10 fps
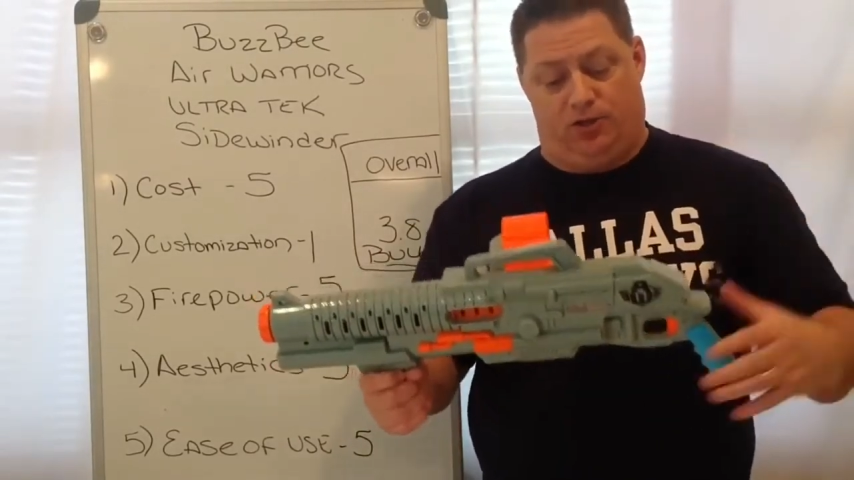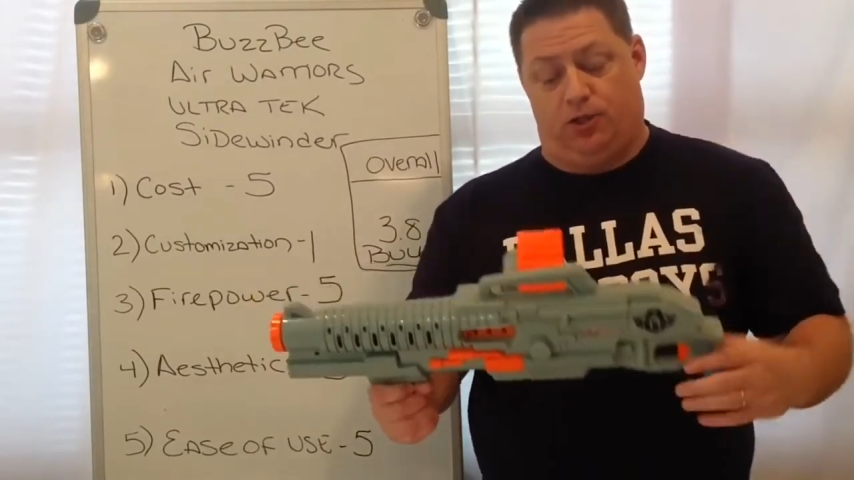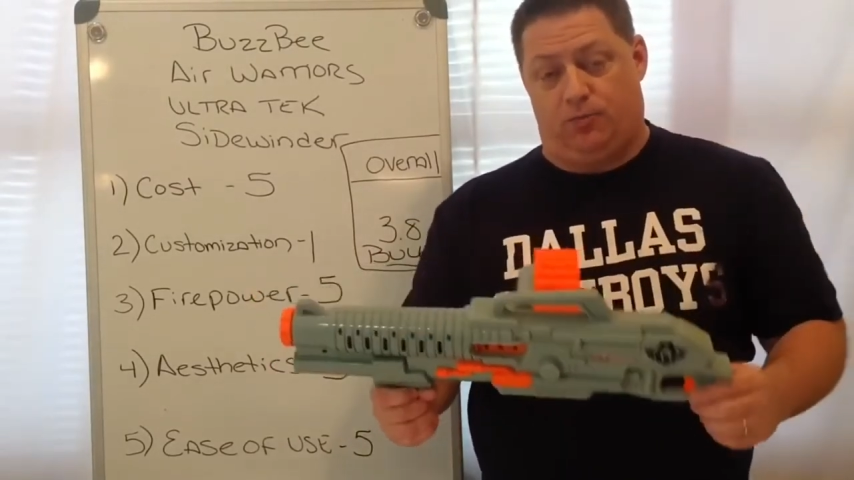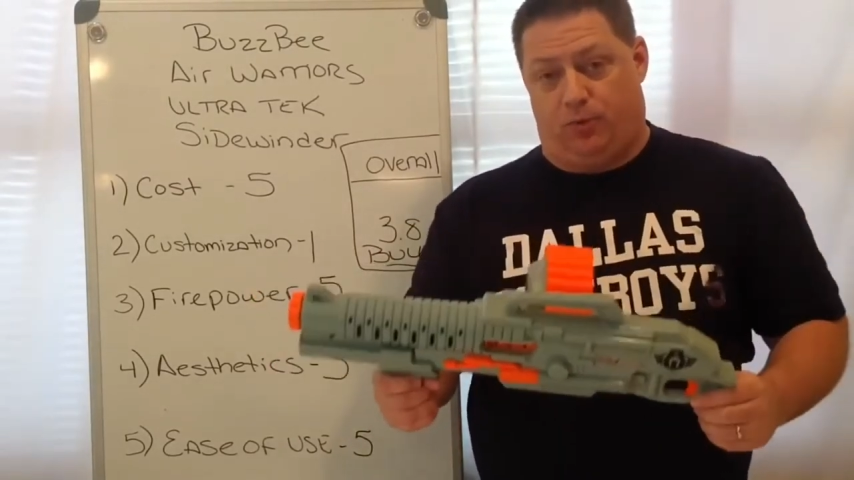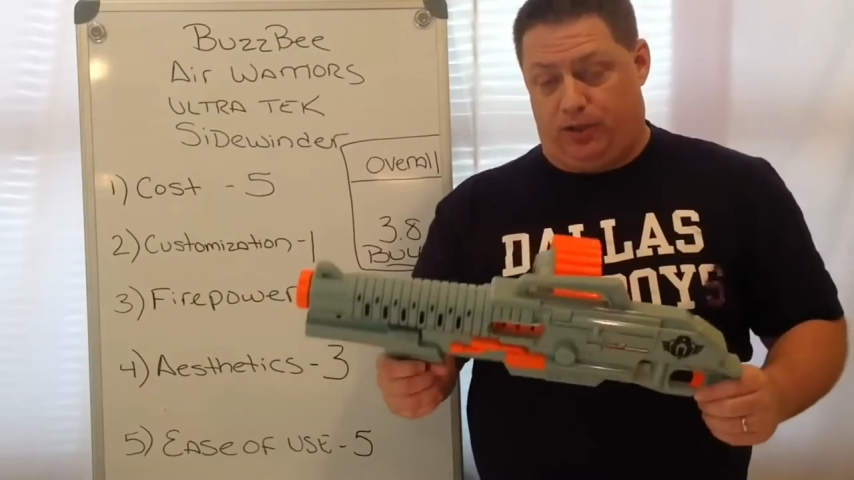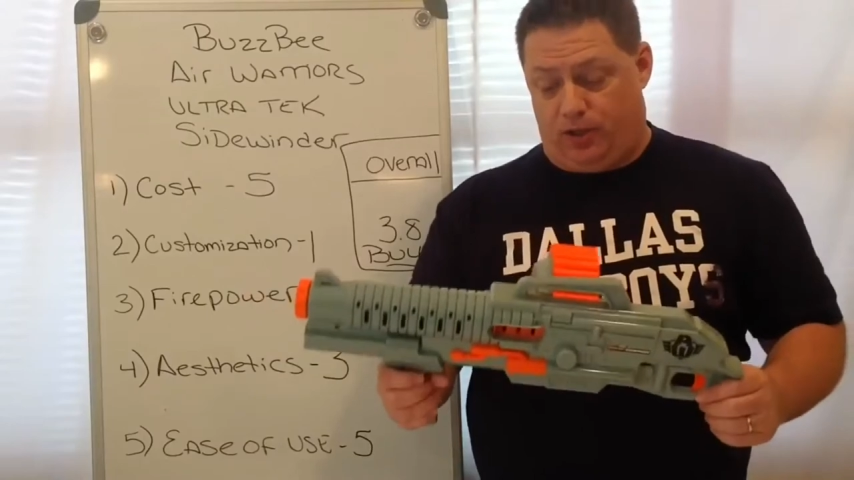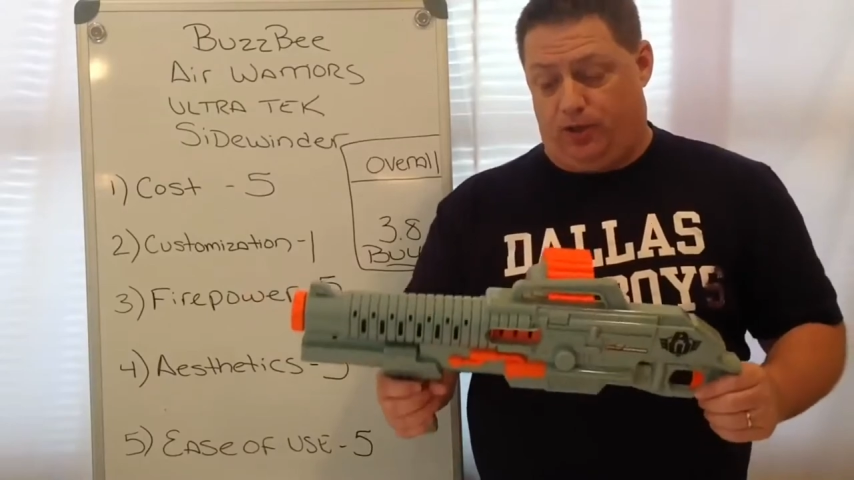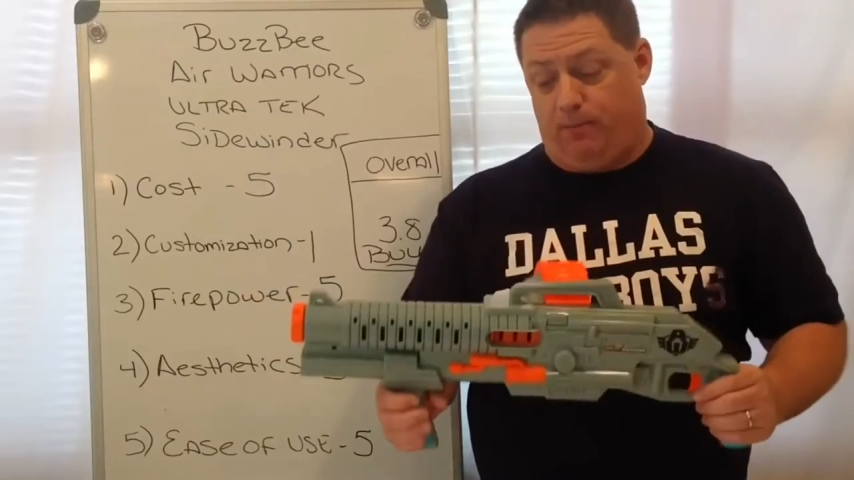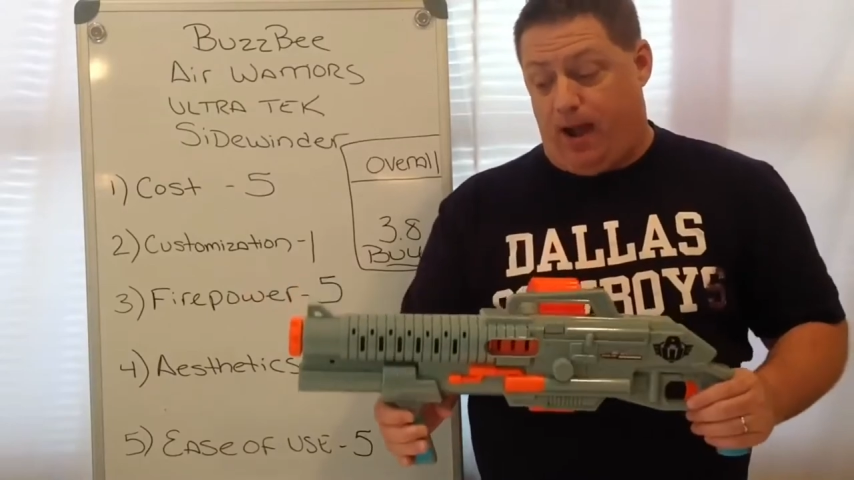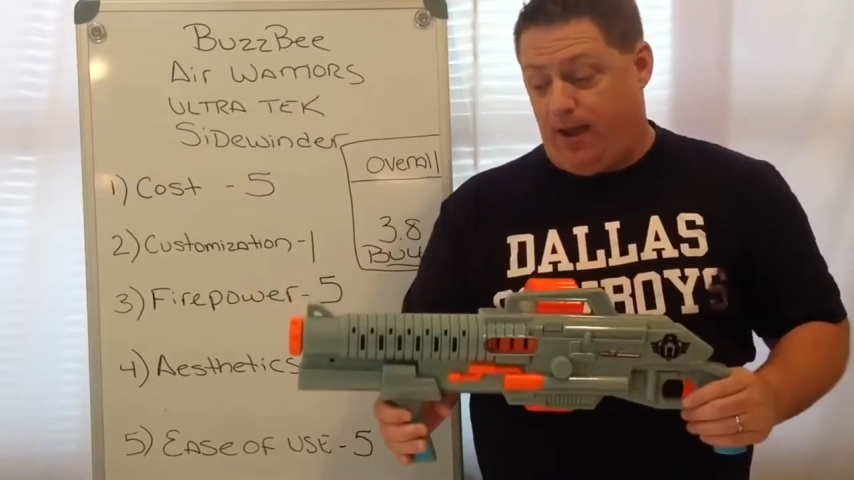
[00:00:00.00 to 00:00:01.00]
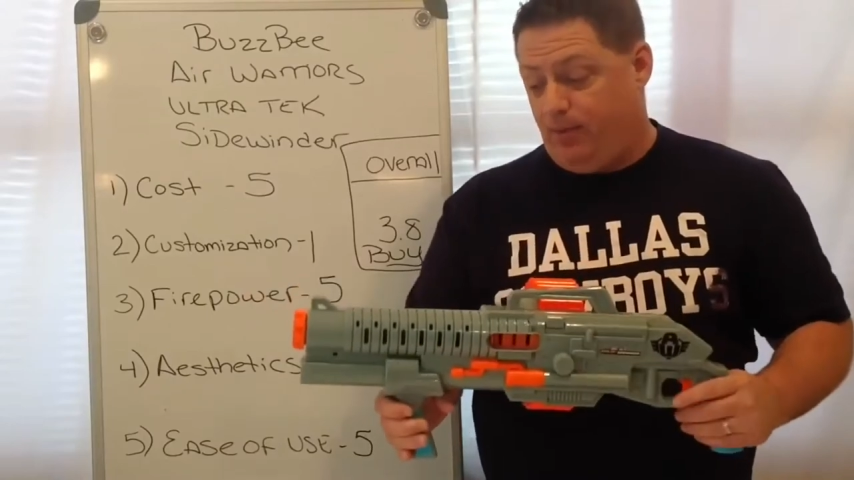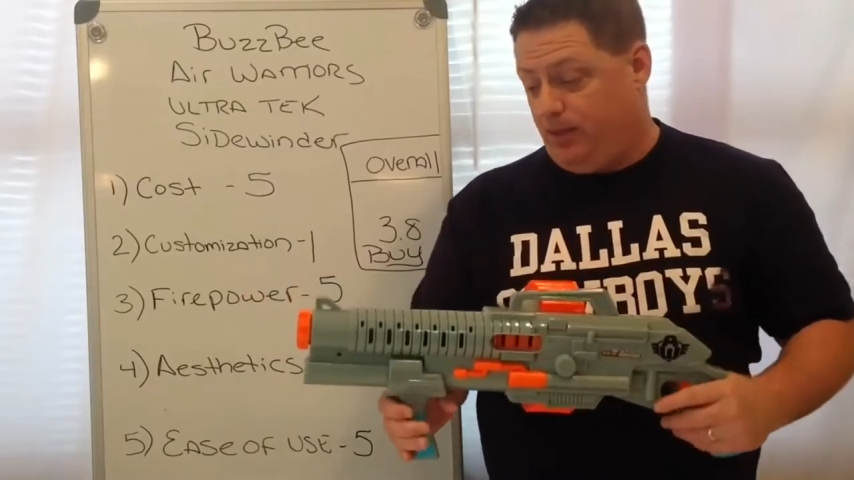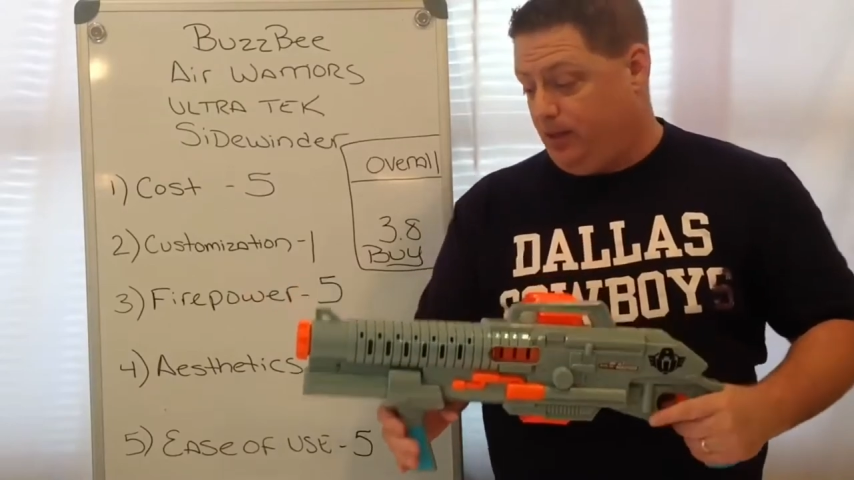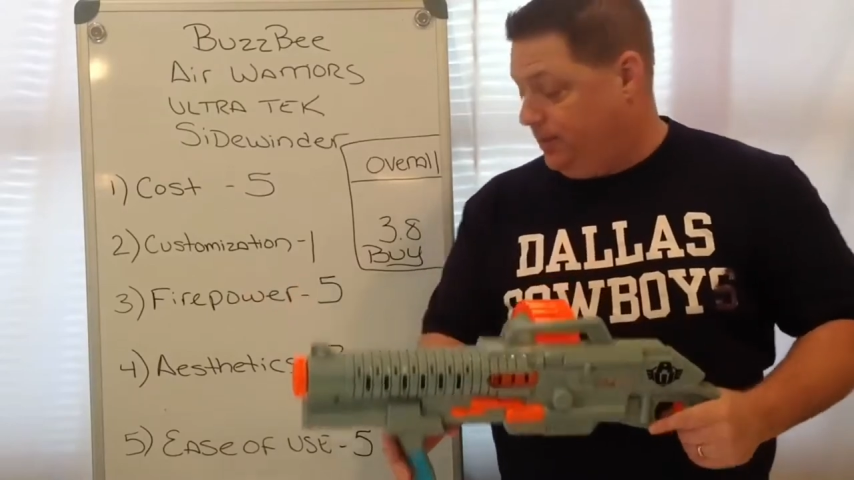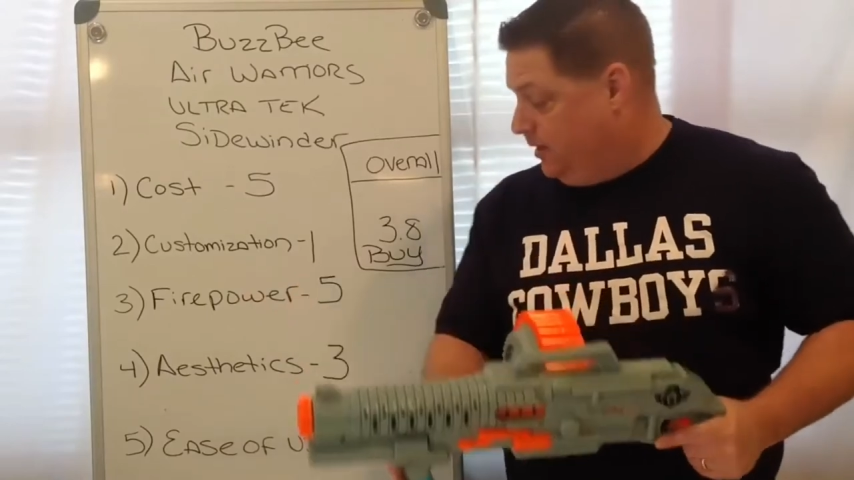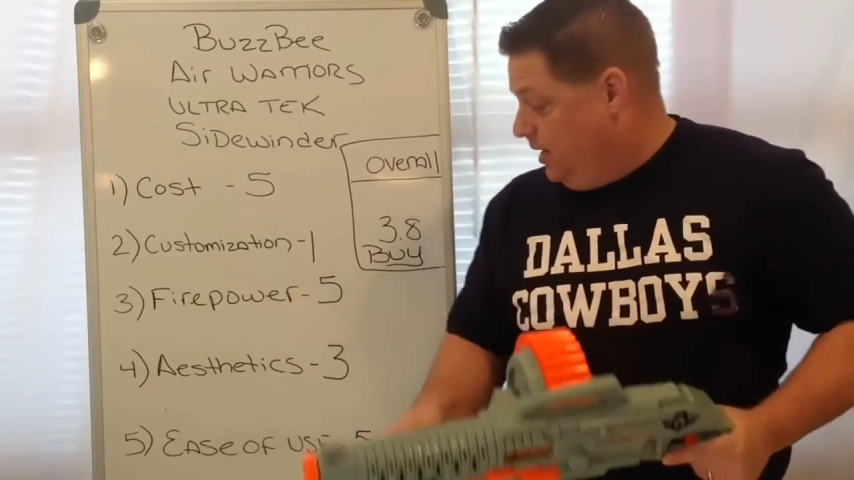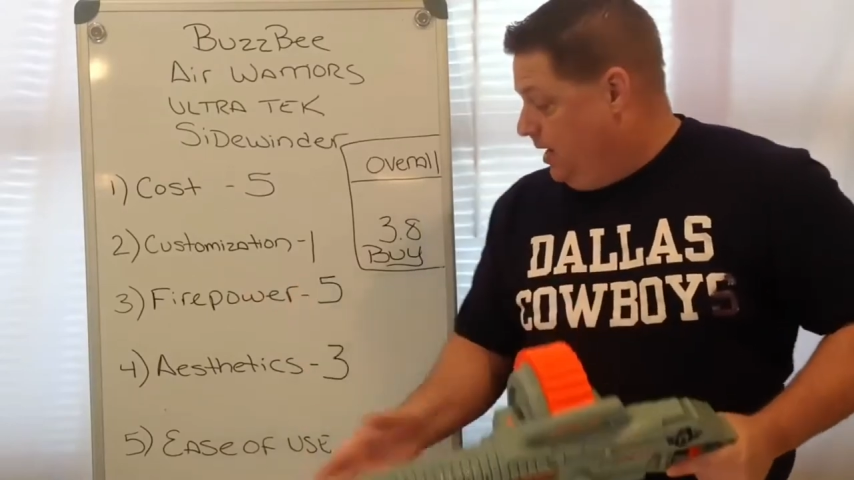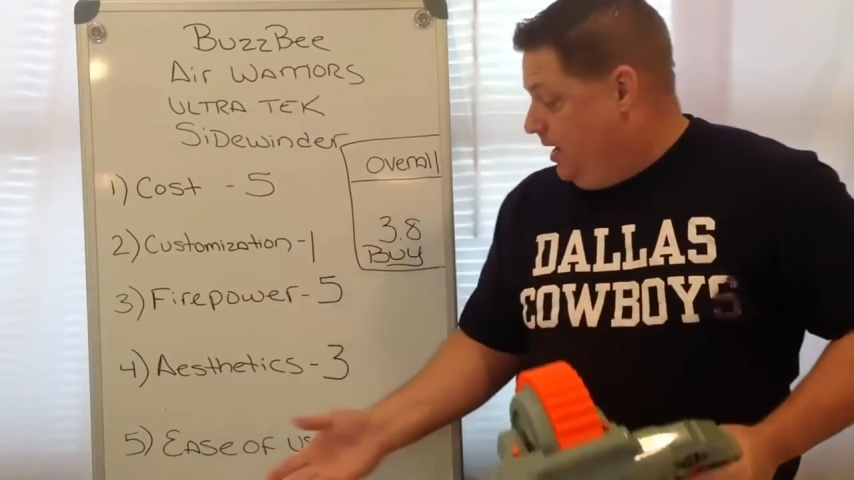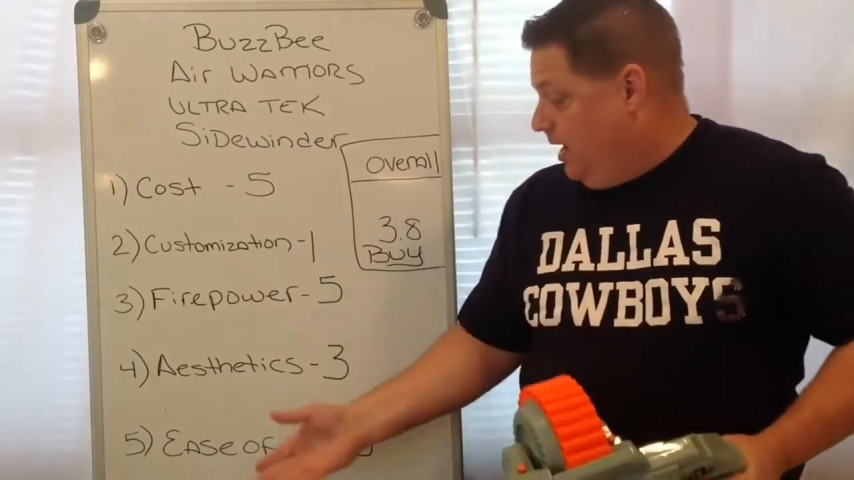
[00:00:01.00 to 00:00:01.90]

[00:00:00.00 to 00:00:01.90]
just pretty good in my opinion.